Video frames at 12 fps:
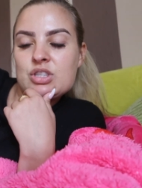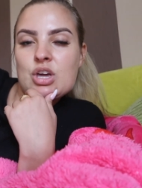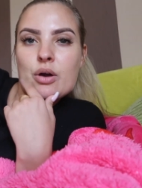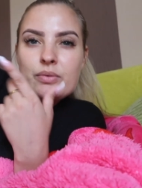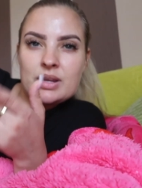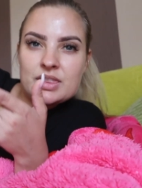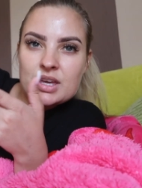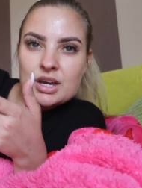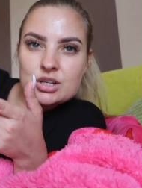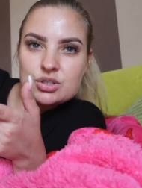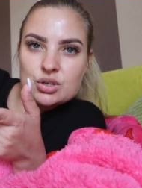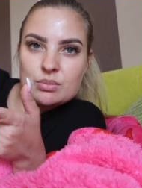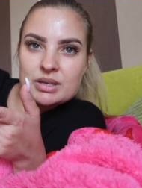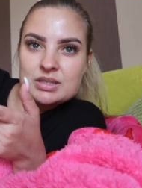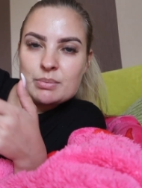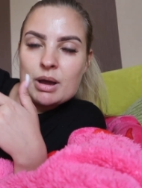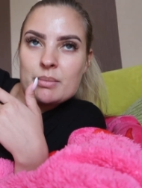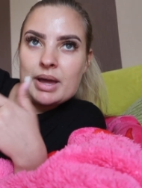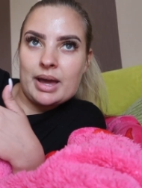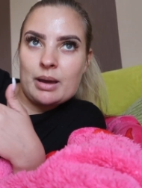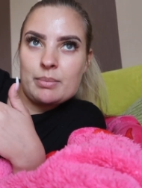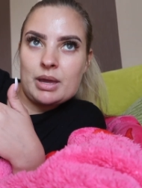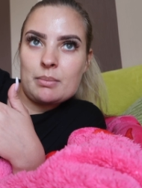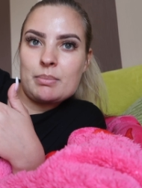The only thing I do miss about my hair
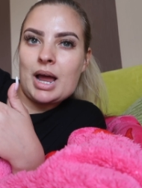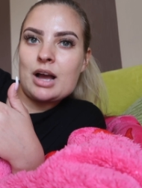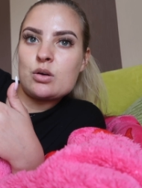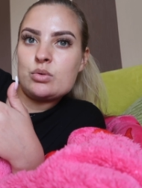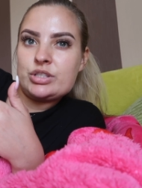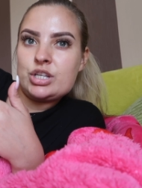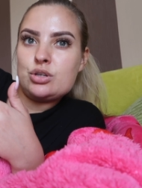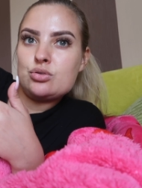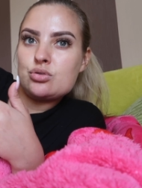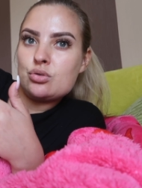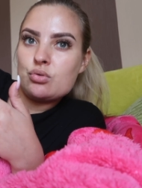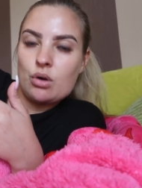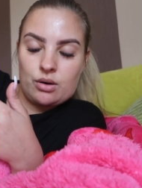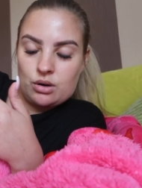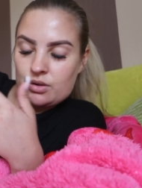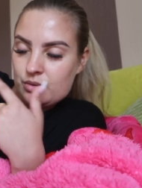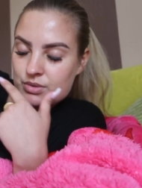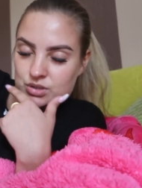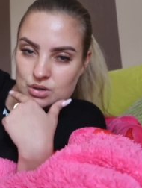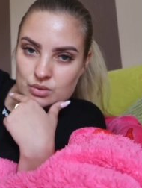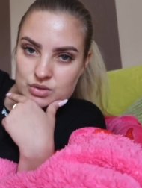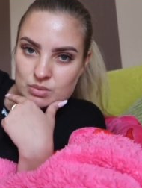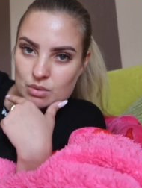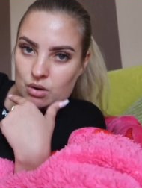being black was it used to grow like there was no
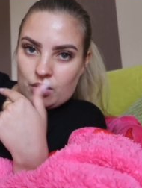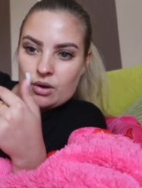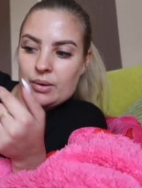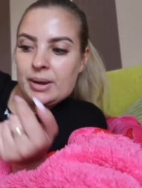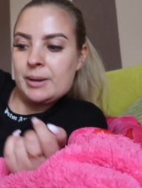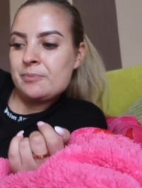tomorrow.